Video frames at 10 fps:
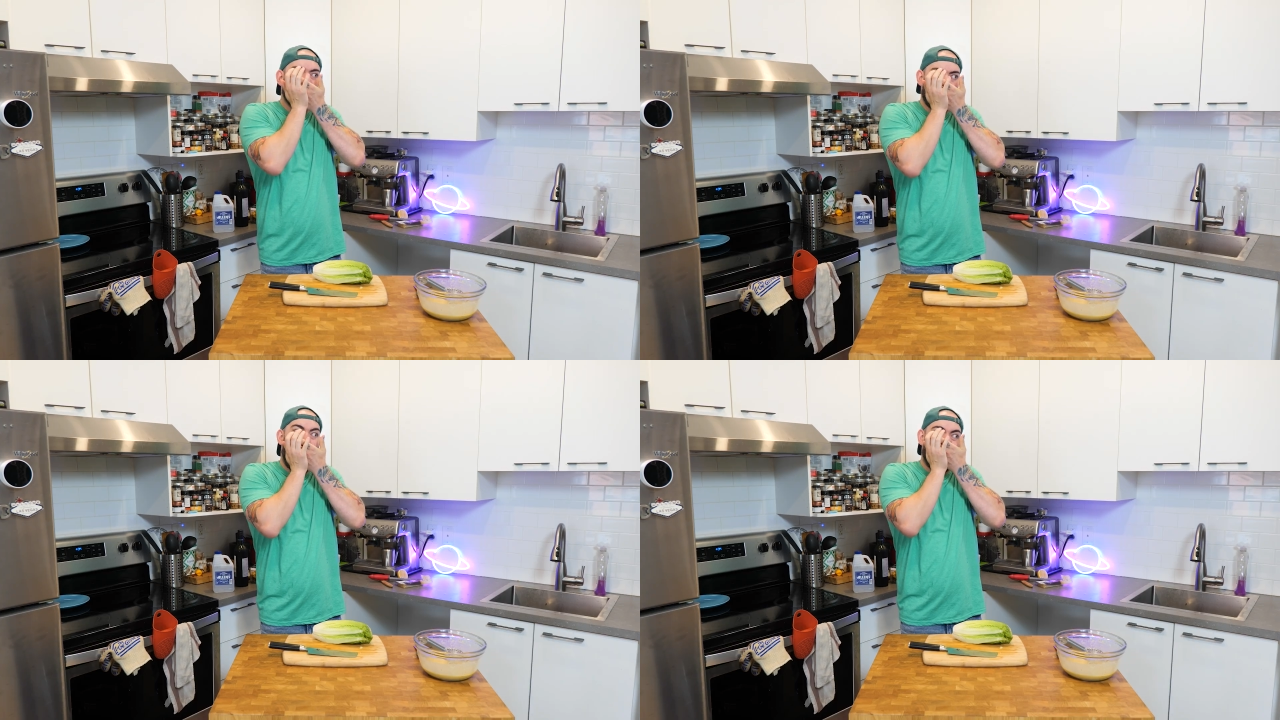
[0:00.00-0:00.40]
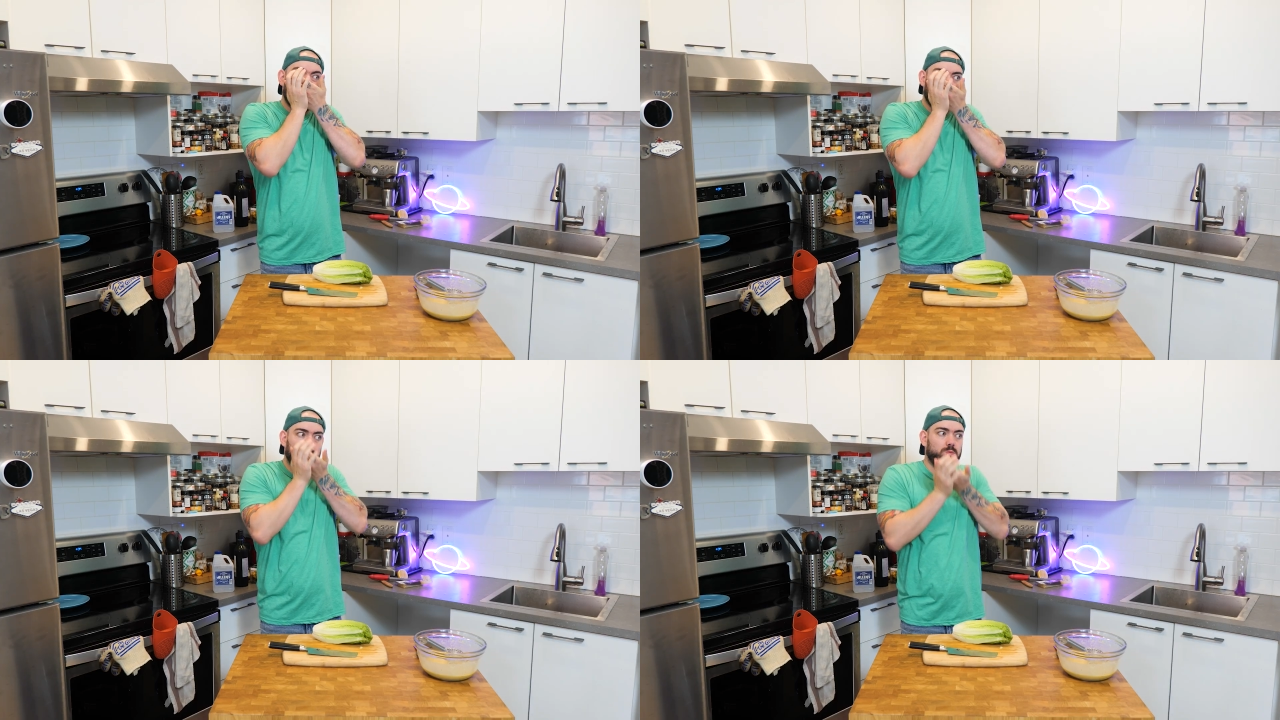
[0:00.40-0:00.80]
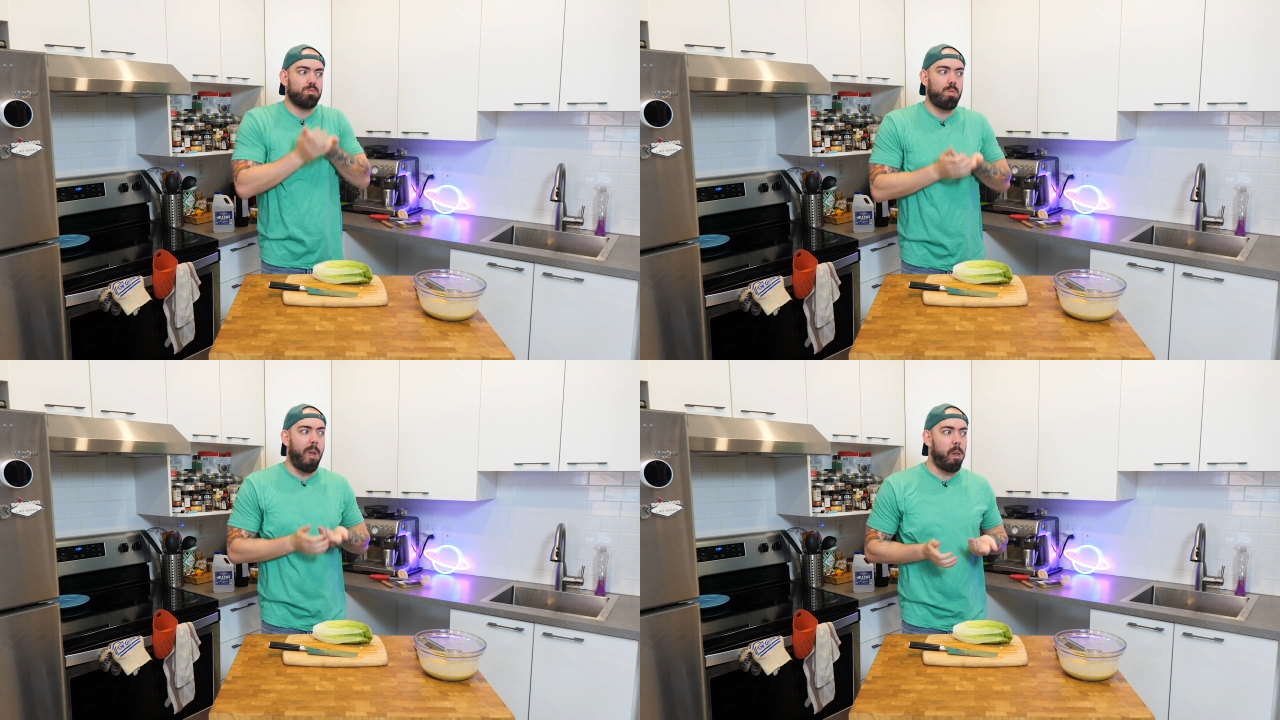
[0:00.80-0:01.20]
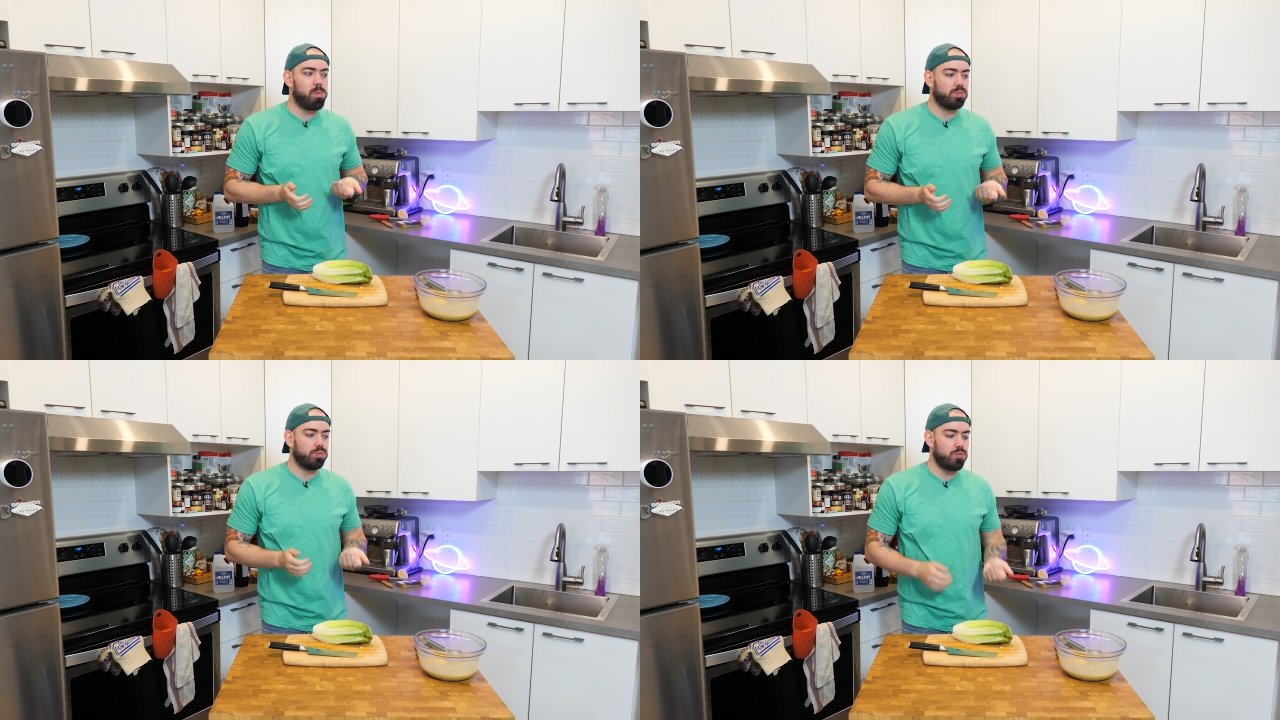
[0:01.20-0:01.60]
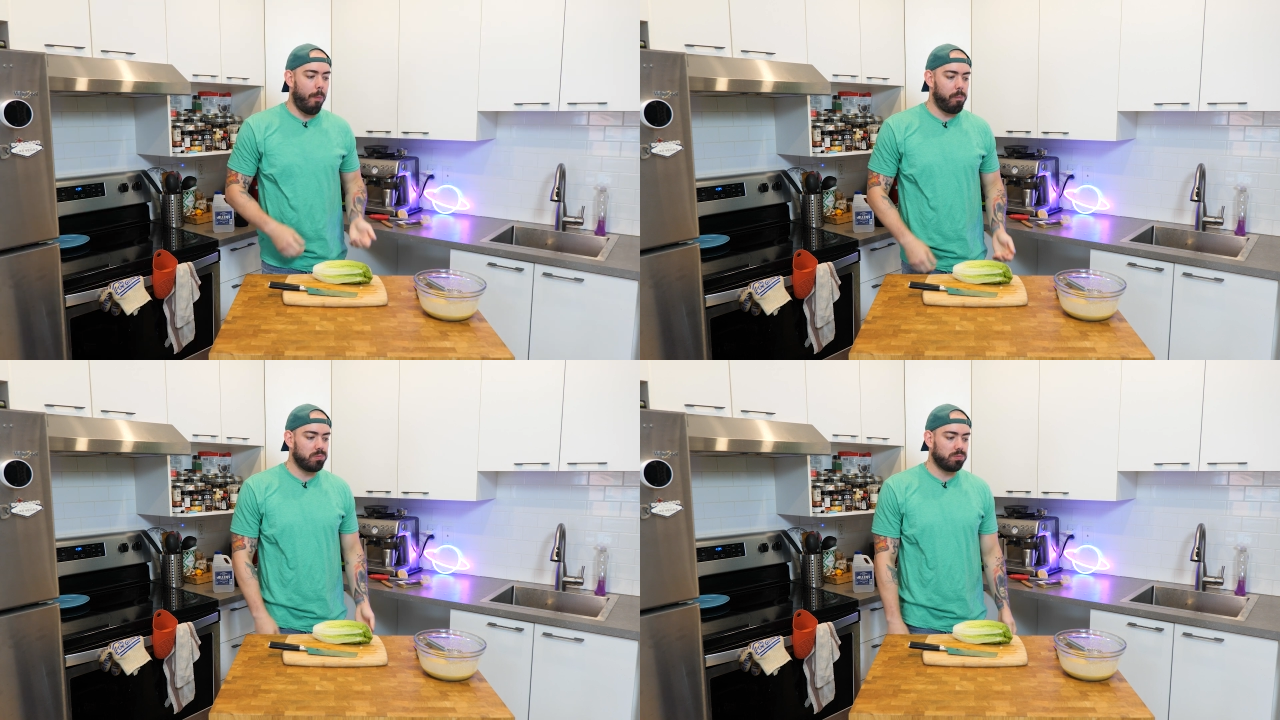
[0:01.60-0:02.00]

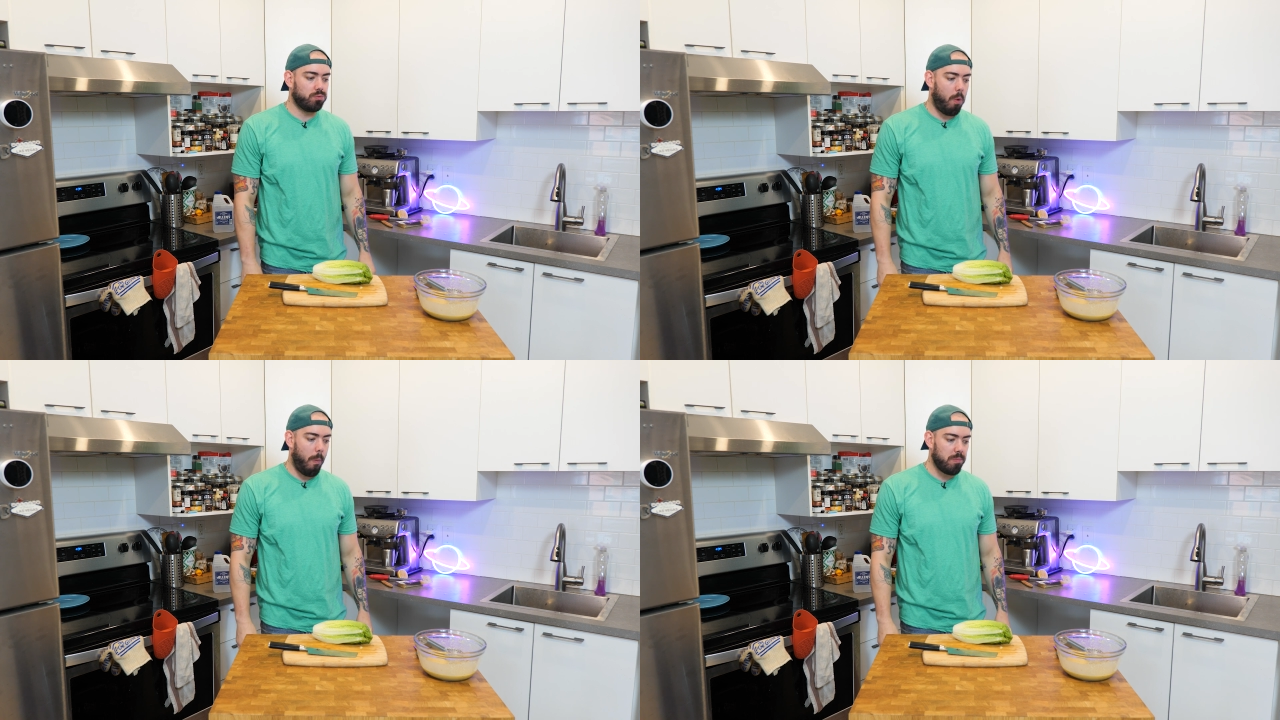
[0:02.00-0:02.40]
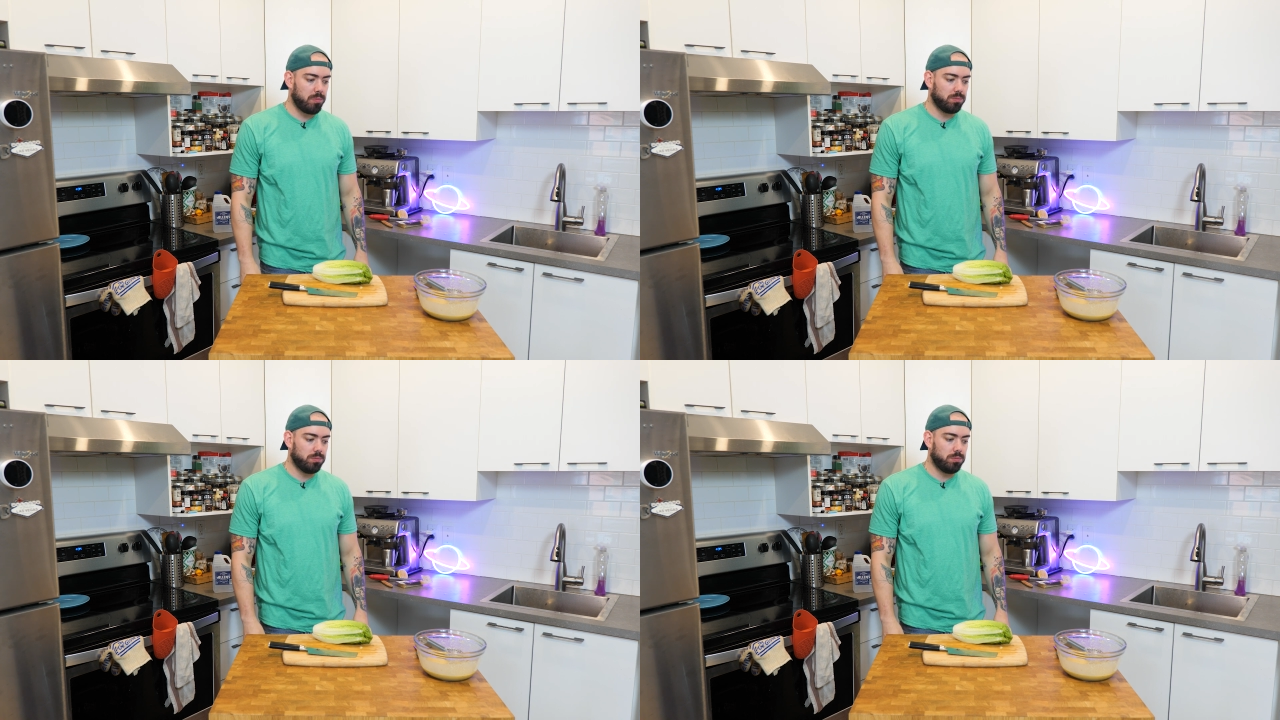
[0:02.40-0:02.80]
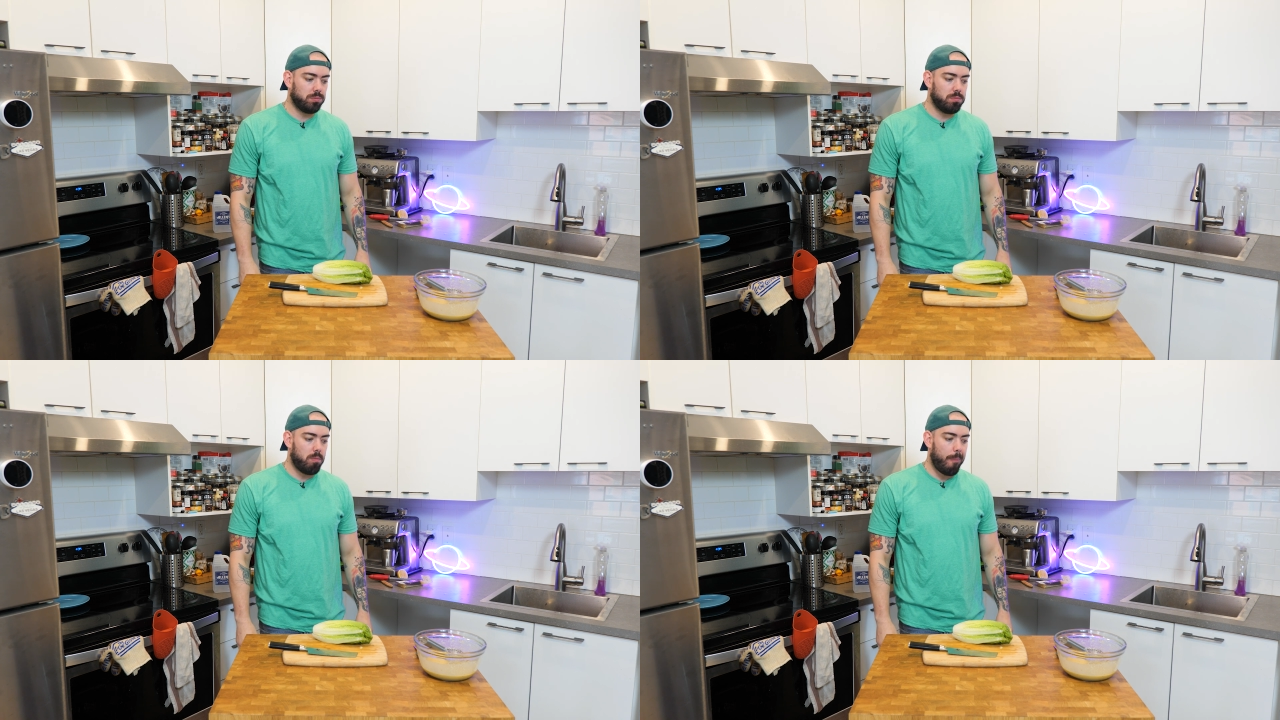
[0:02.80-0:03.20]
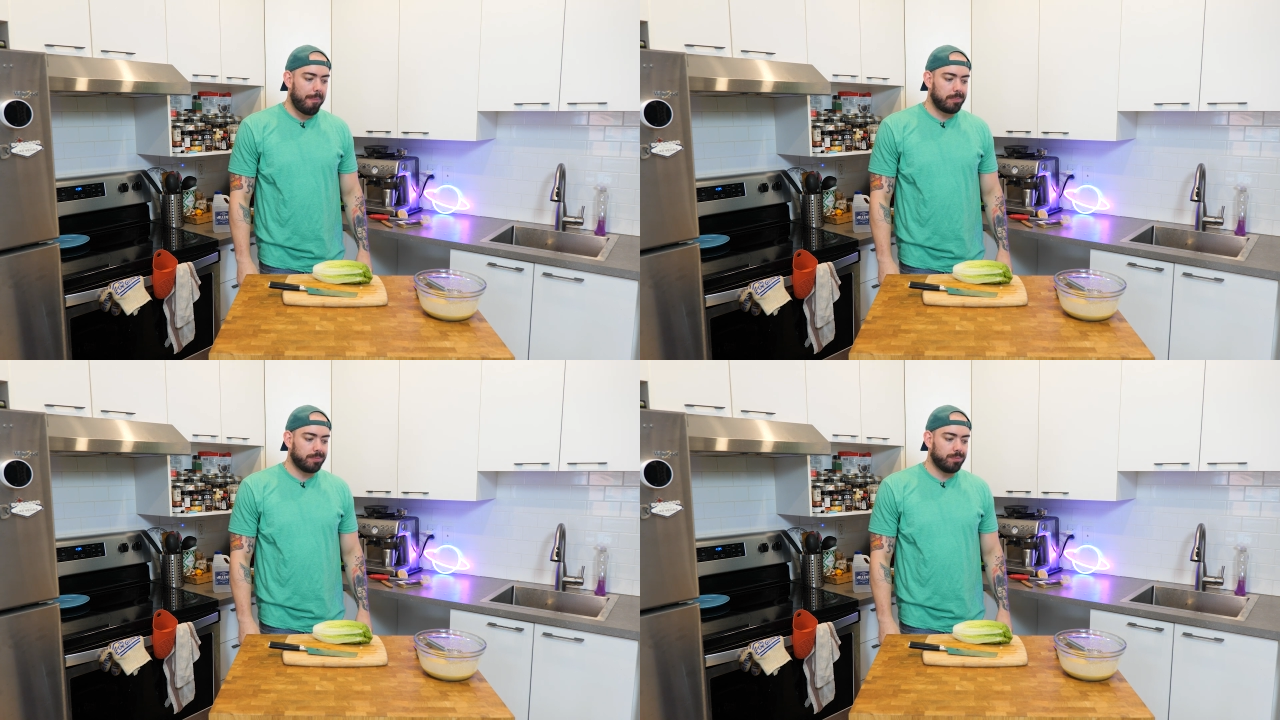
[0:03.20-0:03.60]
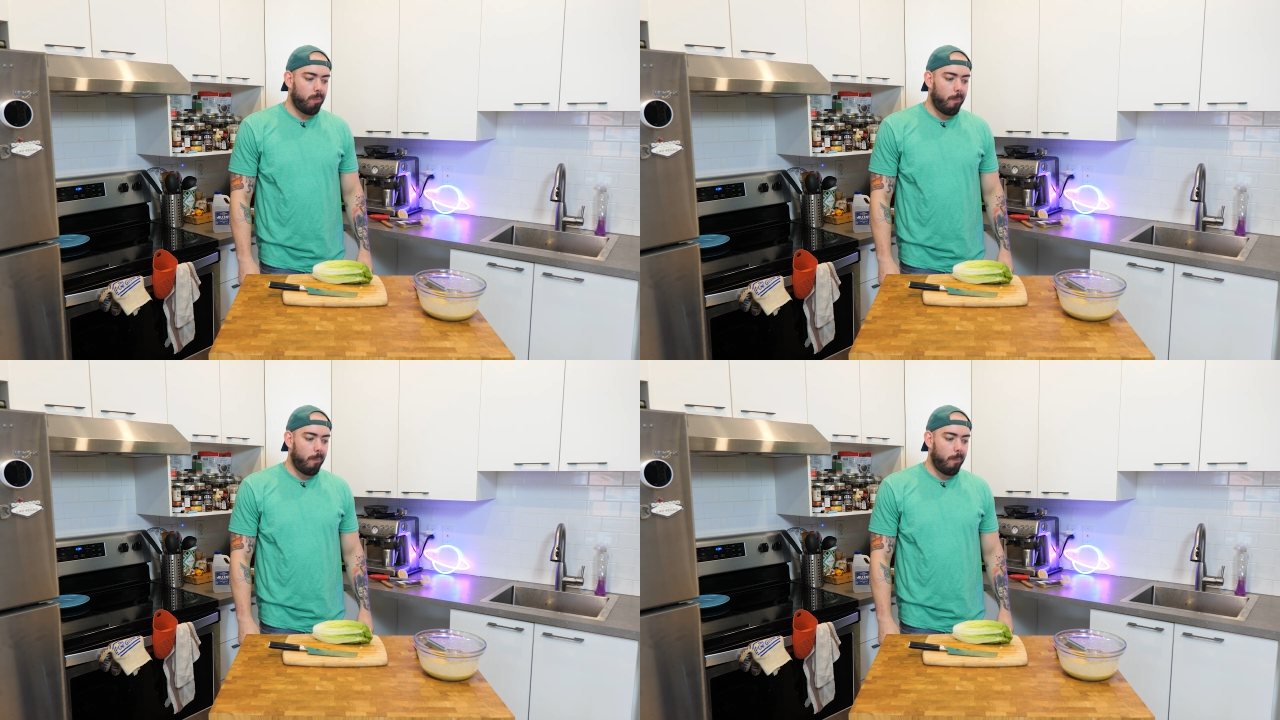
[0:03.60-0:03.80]
No one is speaking in this clip.